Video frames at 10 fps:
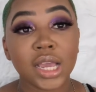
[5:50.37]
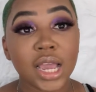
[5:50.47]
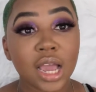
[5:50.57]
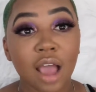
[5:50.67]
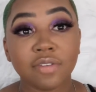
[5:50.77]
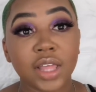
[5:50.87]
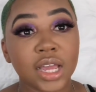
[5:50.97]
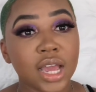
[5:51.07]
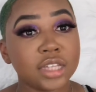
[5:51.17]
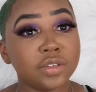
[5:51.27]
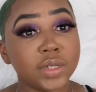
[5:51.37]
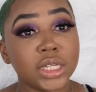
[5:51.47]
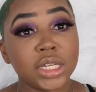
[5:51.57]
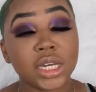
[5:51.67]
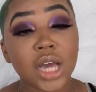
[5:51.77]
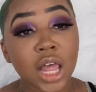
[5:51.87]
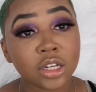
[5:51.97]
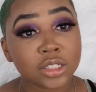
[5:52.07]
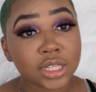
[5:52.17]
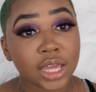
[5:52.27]
I feel like it has a really good
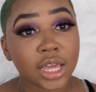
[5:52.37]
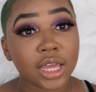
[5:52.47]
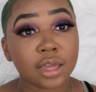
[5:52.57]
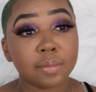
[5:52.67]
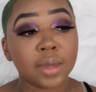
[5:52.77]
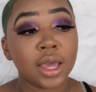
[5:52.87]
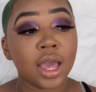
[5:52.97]
color scheme,